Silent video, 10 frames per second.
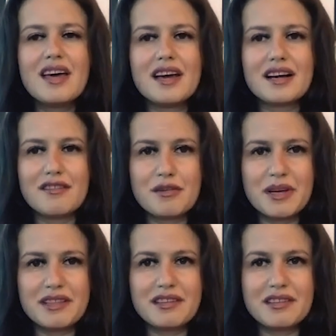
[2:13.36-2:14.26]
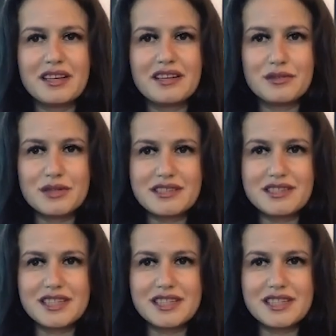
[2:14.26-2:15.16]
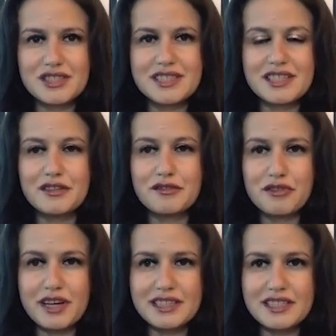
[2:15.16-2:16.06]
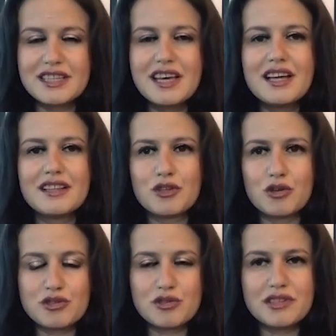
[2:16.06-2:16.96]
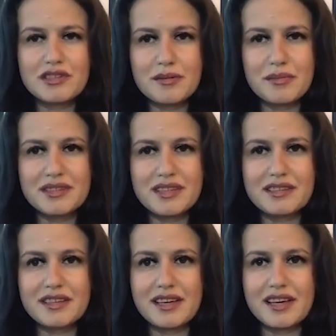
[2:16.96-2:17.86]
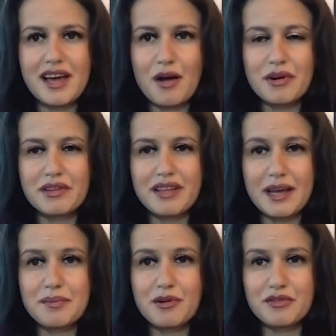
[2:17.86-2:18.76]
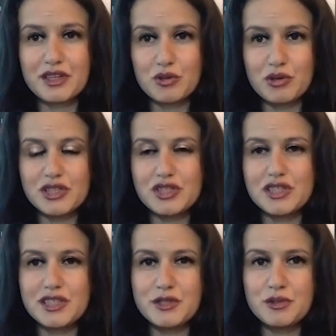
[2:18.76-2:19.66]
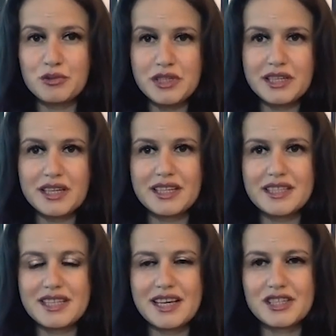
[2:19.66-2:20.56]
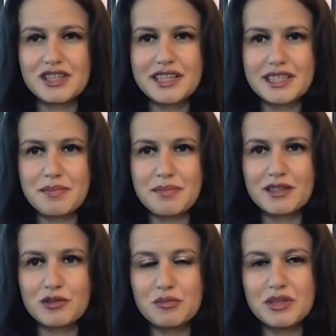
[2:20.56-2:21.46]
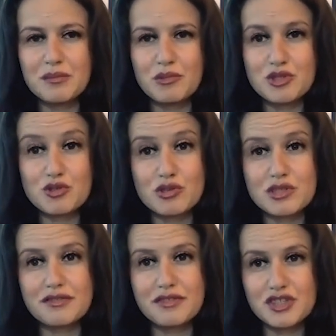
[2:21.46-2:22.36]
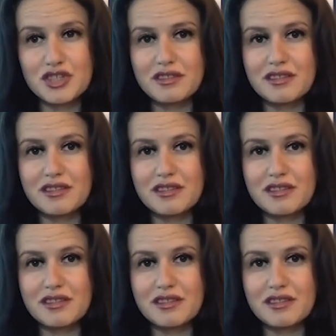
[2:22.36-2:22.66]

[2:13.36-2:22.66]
a governmental research agency in France, that also determined that our type of technology is unique and is actually expected to be the most cost-efficient